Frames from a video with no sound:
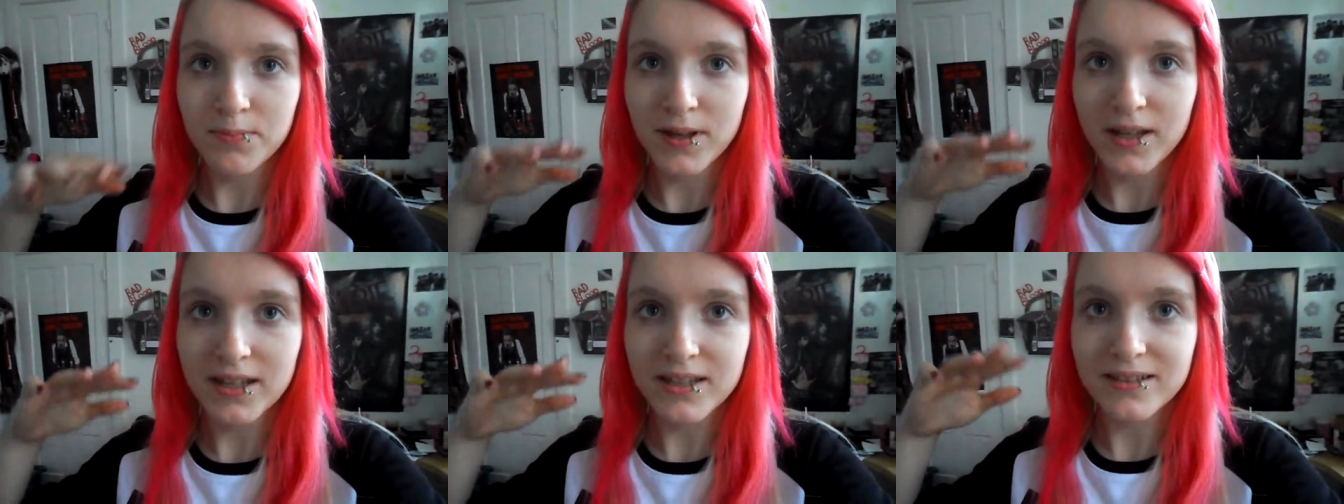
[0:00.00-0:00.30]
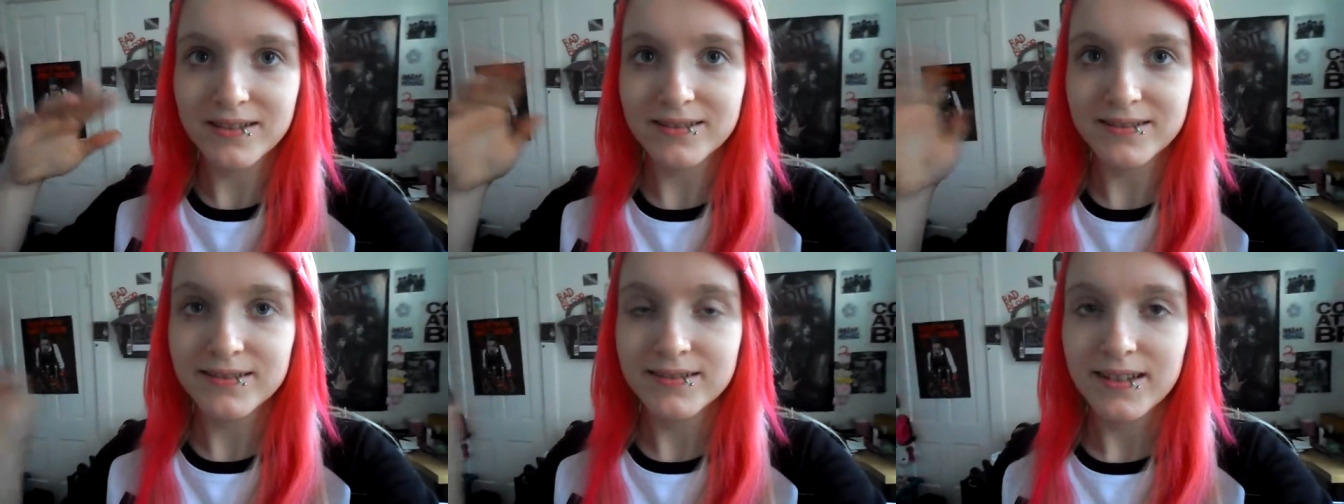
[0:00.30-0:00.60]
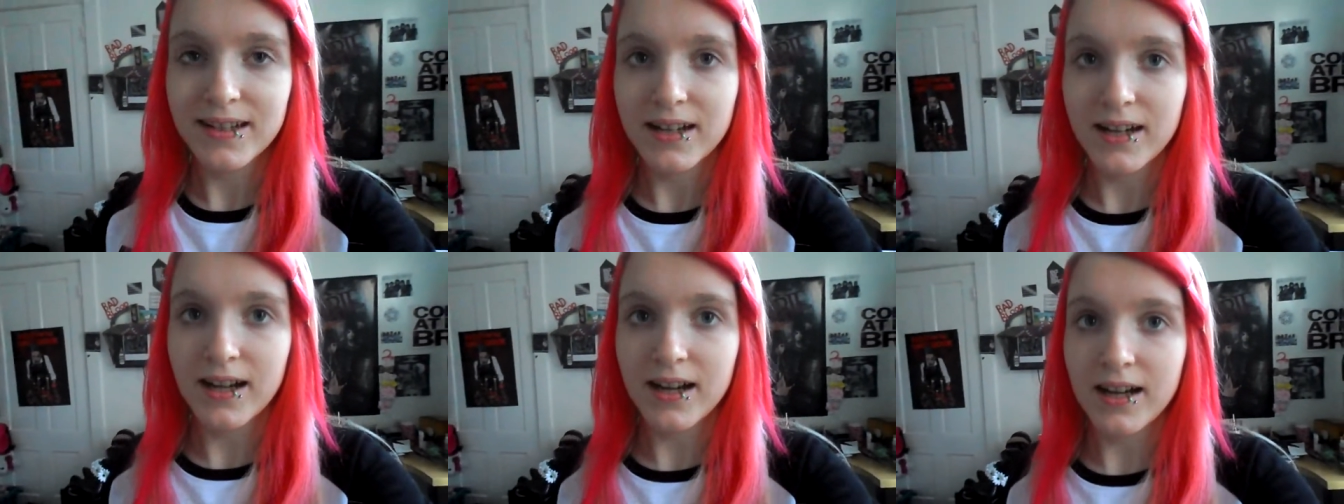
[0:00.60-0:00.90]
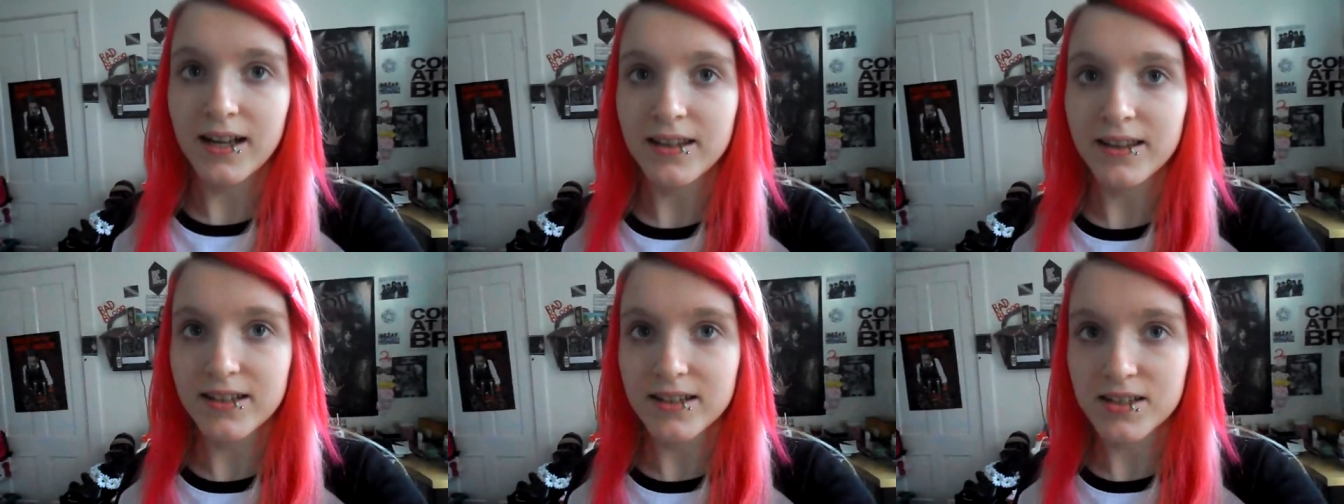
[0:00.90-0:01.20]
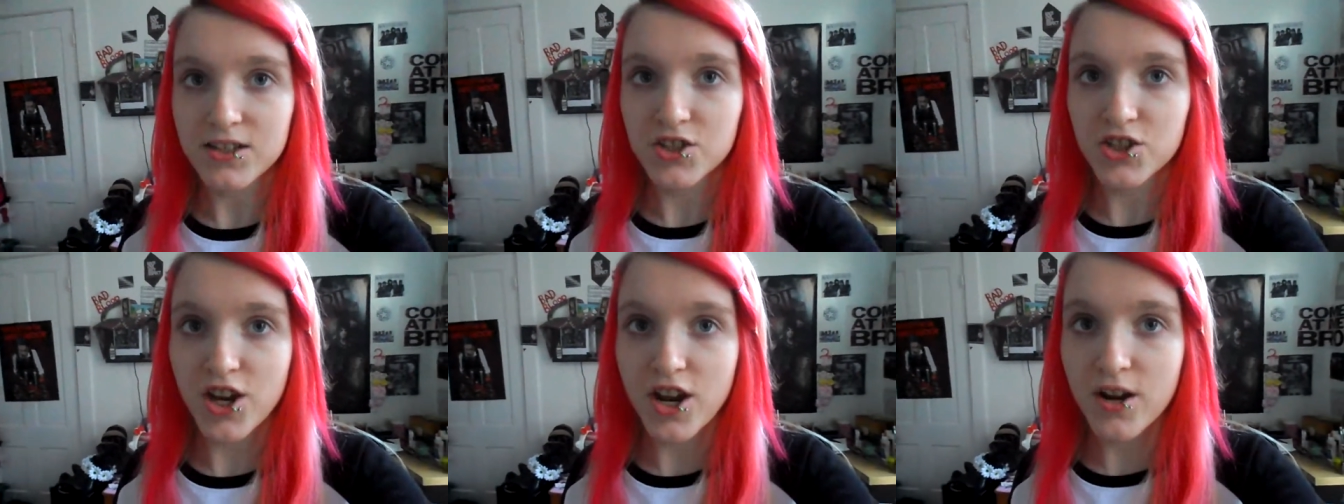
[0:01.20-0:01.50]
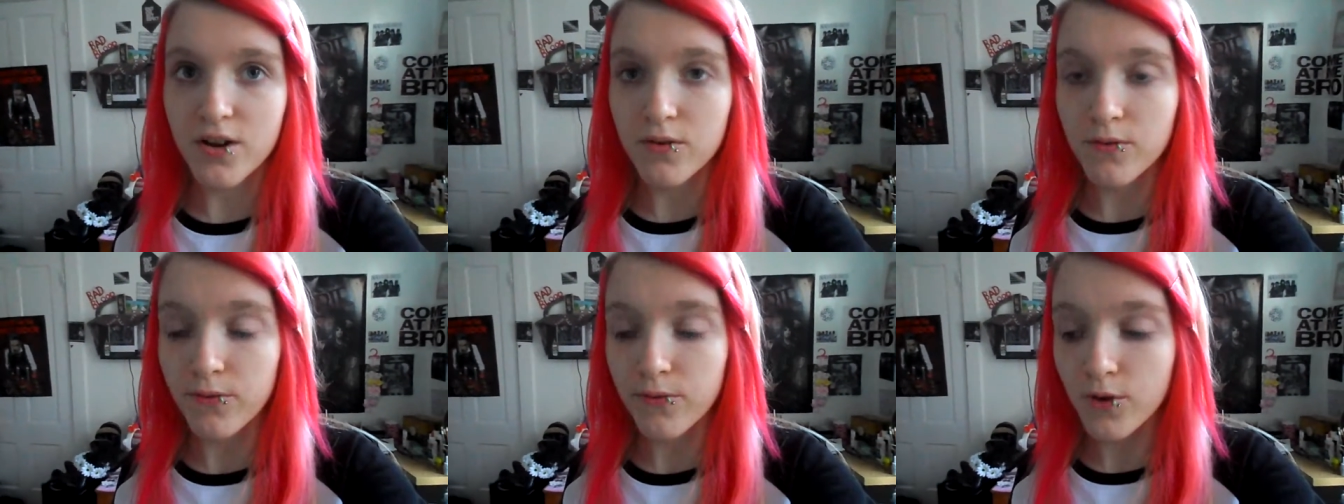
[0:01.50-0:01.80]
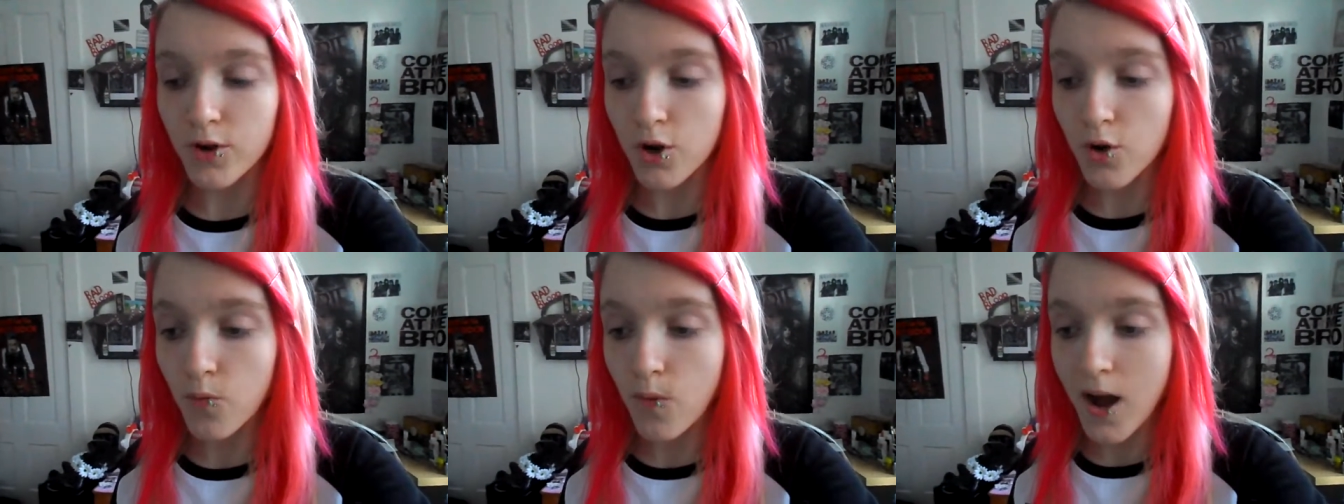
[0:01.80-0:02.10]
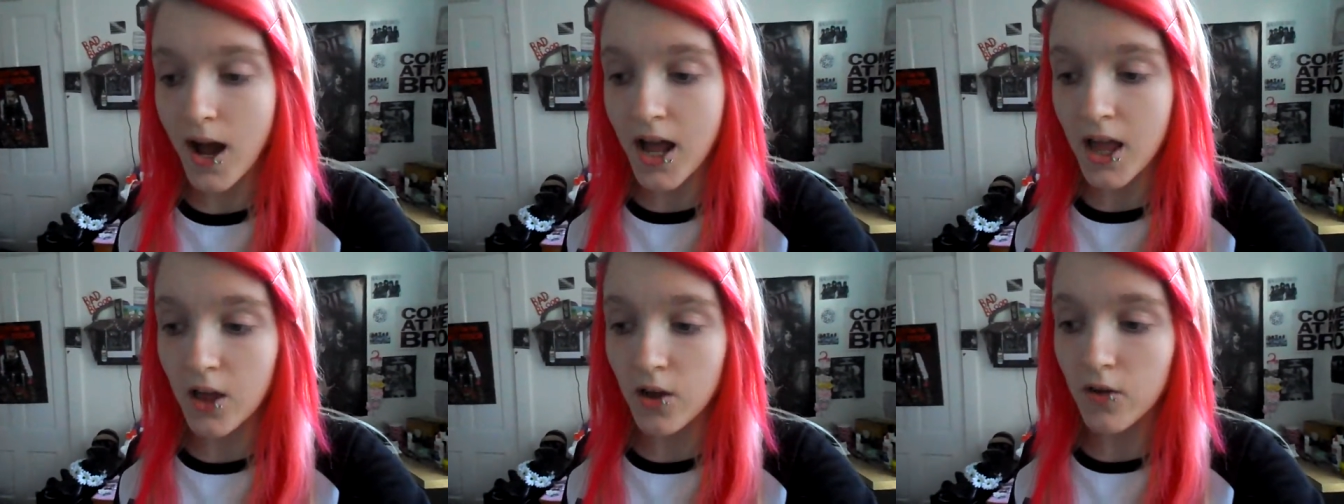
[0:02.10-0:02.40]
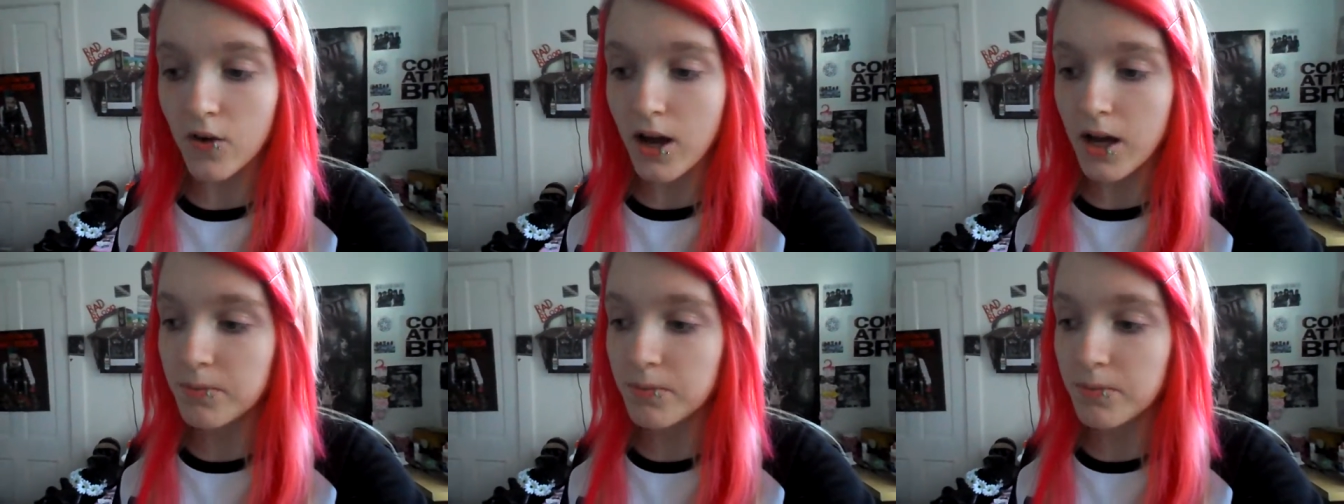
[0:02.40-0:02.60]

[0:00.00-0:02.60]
been on this channel for a while.